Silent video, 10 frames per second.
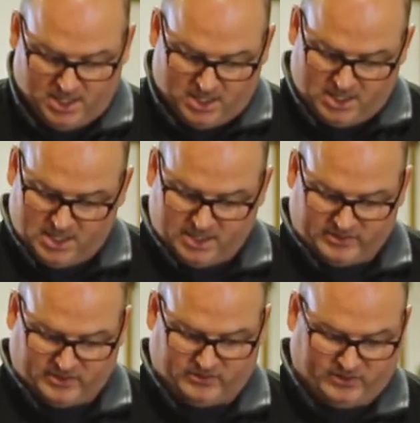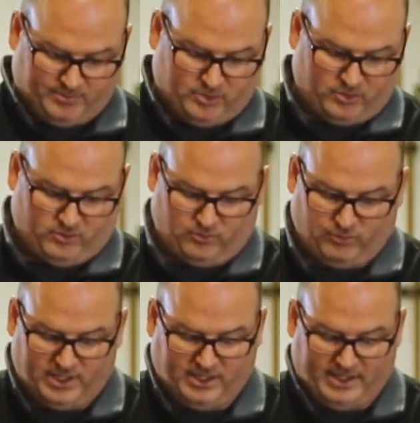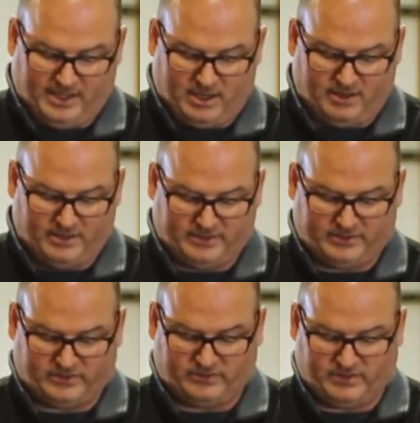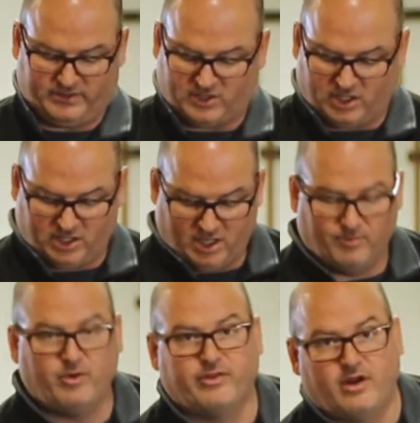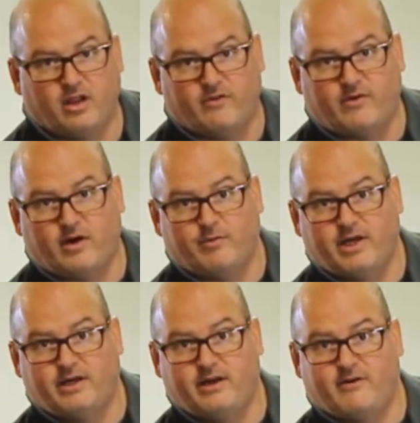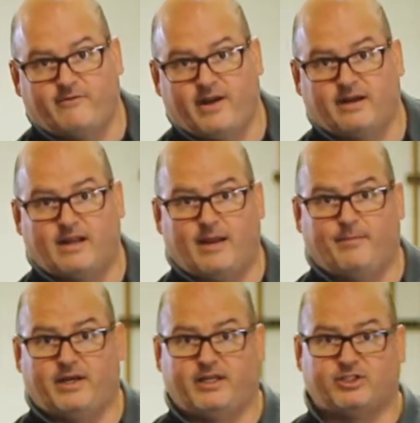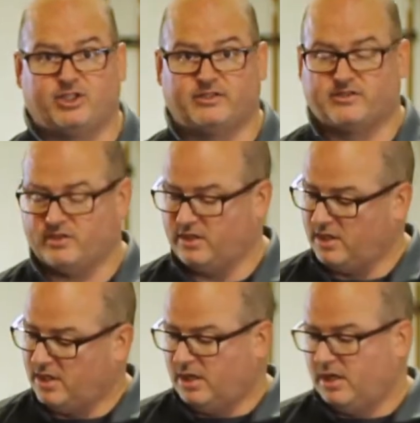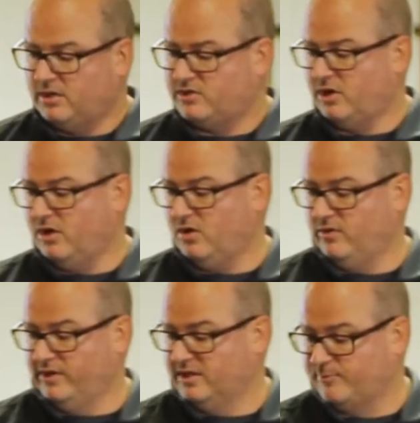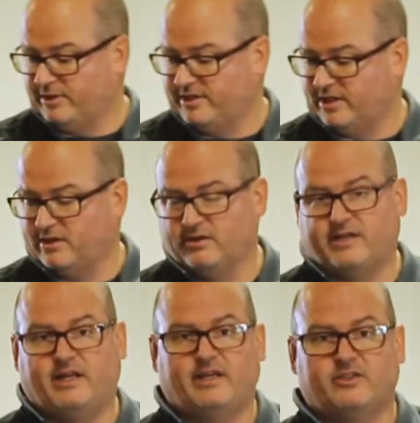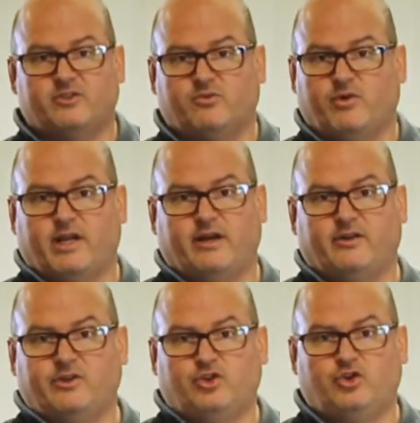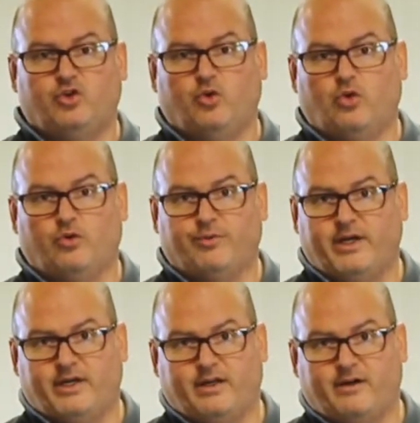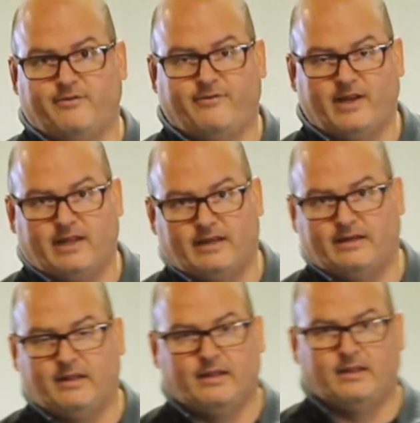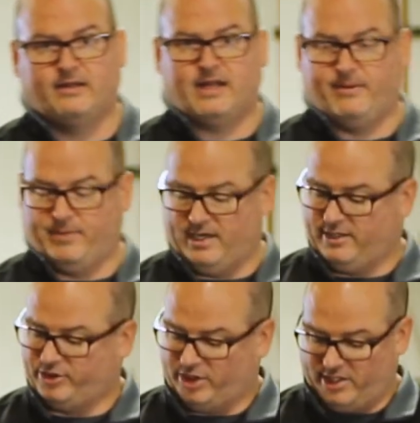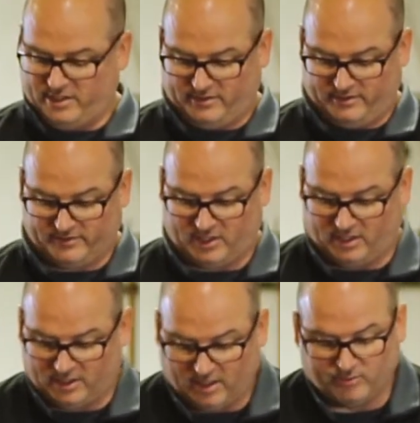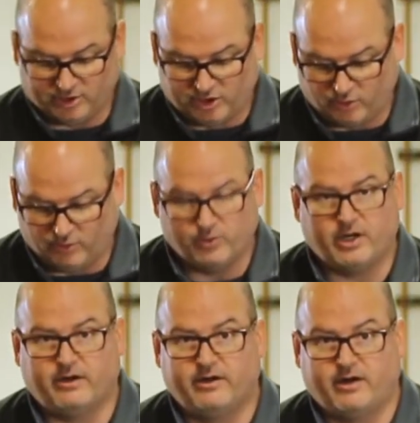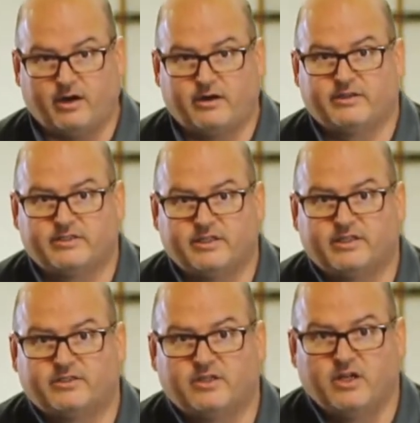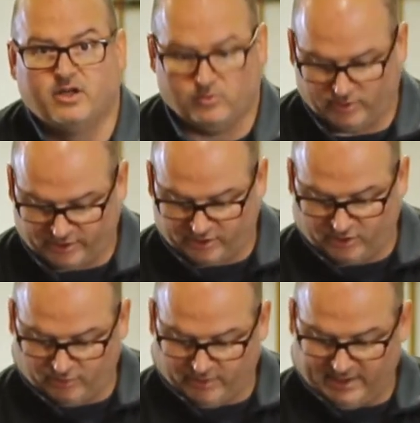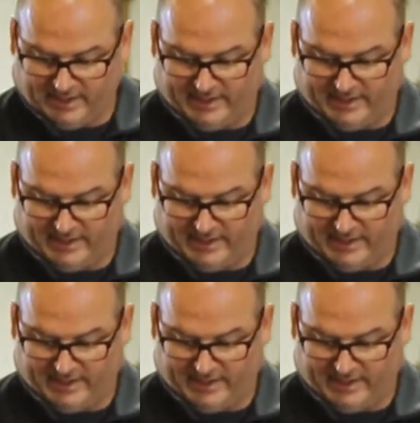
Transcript: It's a simple relay harness that's going to come with all of our radiator fan combinations. So in this particular case, we got a dual radiator fan combination here. It's going to come with 2 wiring harnesses with the 2 relay